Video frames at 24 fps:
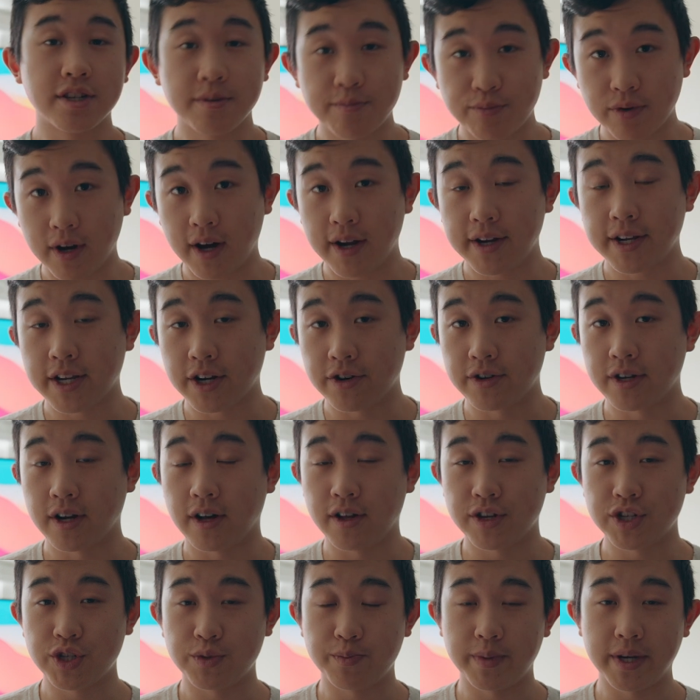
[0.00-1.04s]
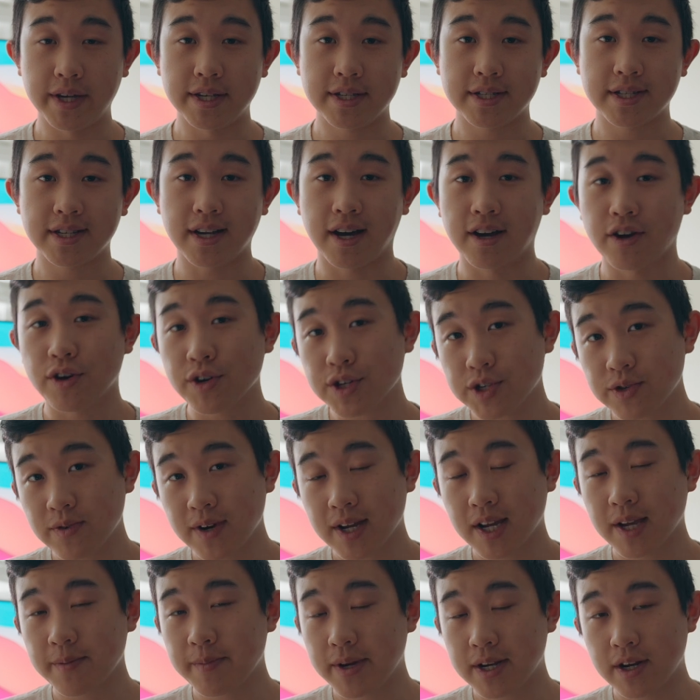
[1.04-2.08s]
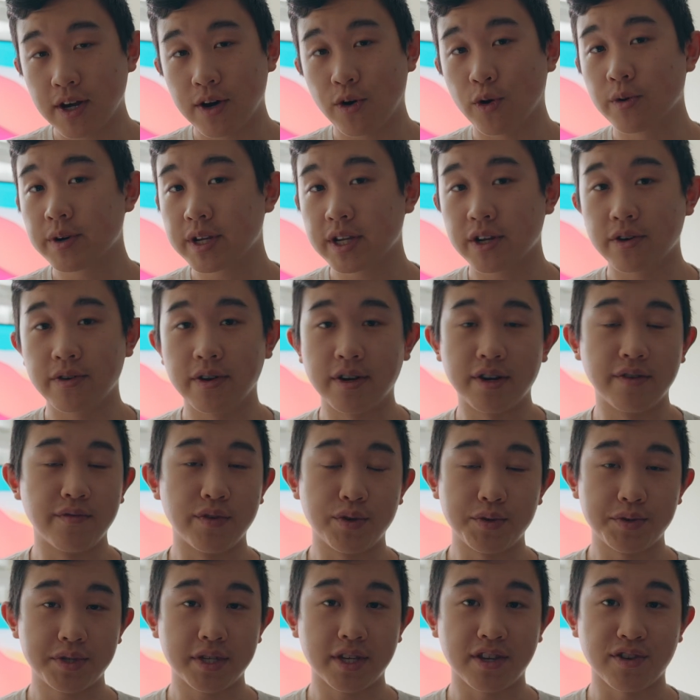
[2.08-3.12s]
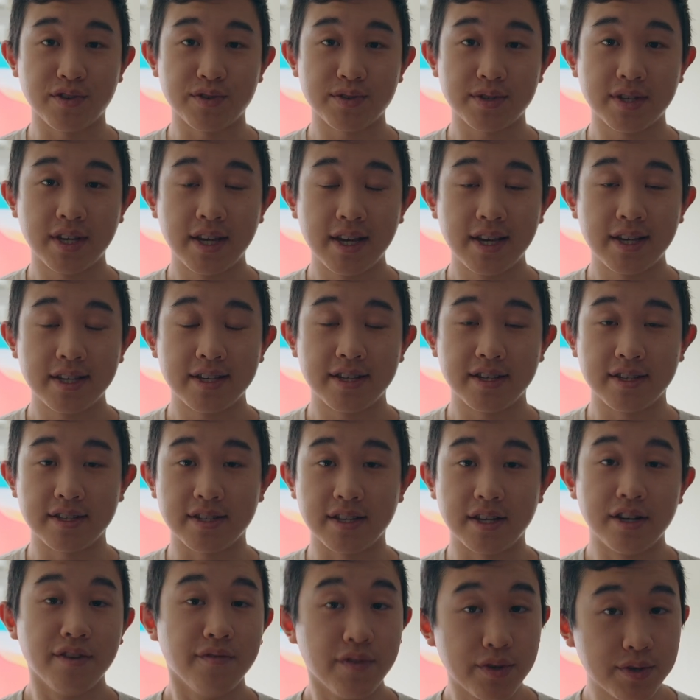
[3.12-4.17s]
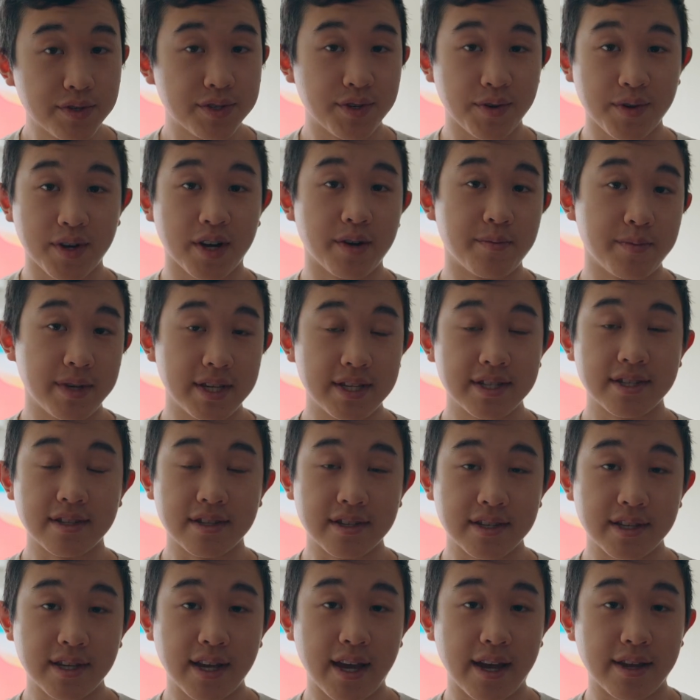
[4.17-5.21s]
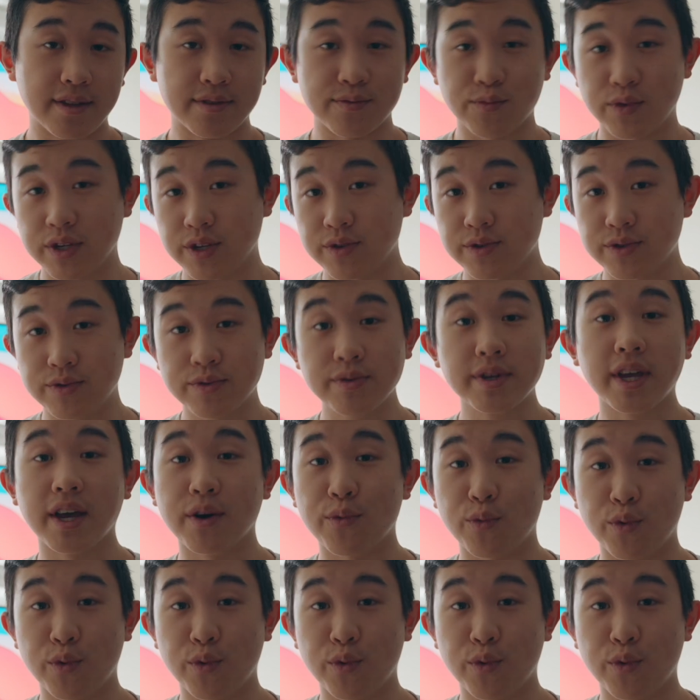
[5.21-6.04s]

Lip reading: to broadening your knowledge base, I'd also recommend honing your interview skills, since interviews don't come easily, and when you do get